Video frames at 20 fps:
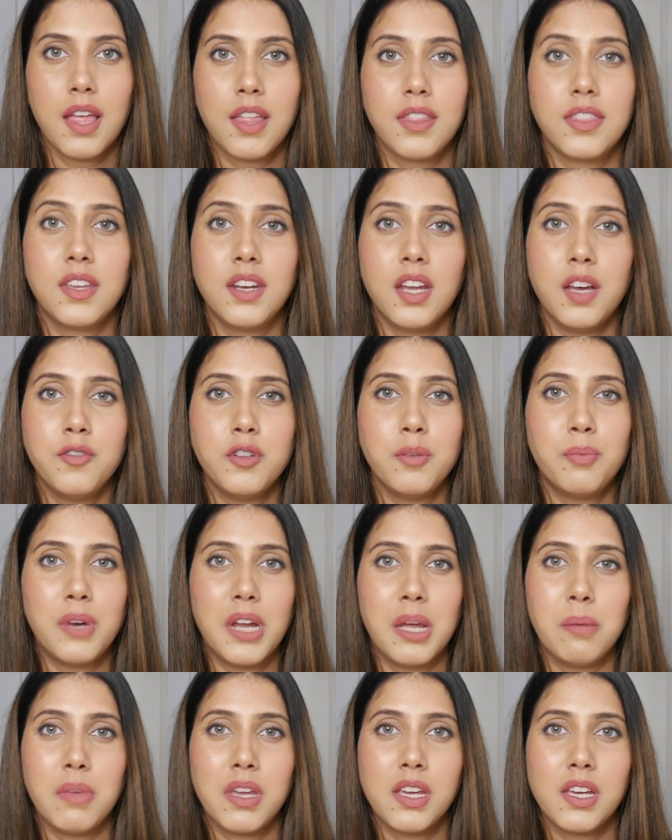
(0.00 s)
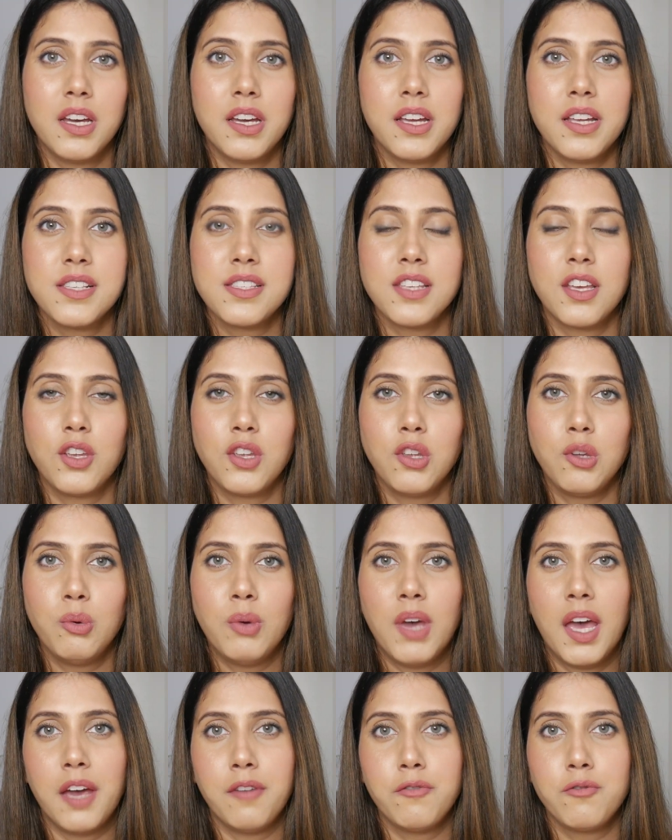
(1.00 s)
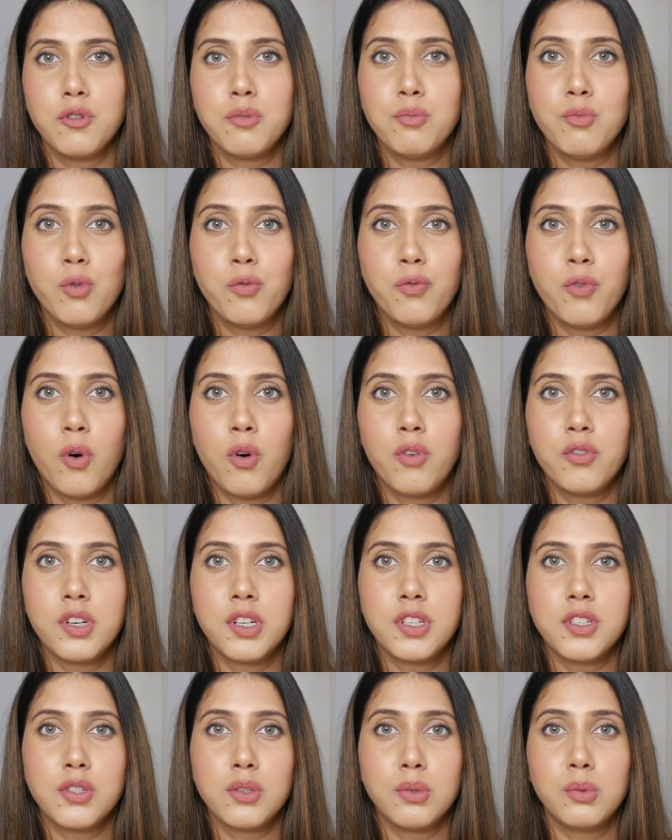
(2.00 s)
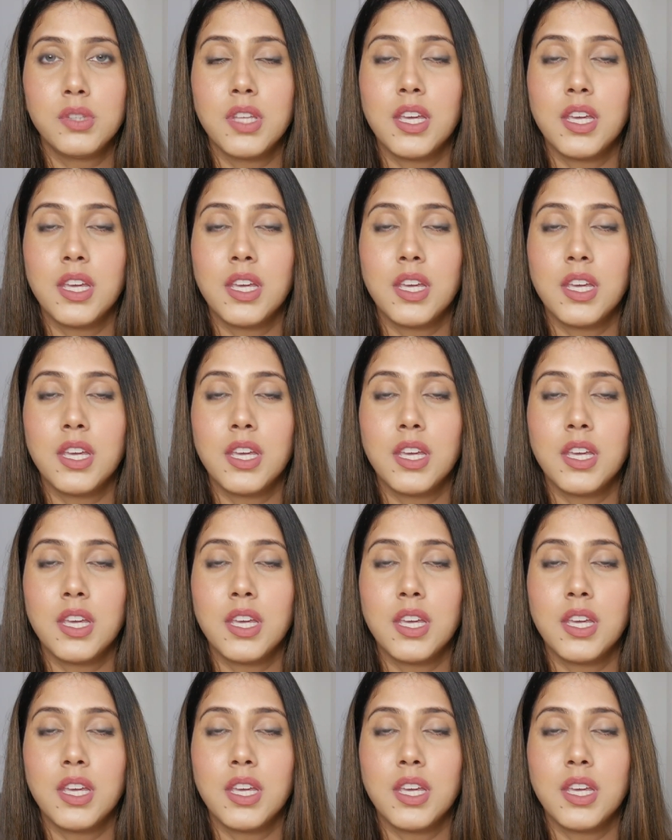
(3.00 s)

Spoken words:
Then after priming, guys, you have to move on to the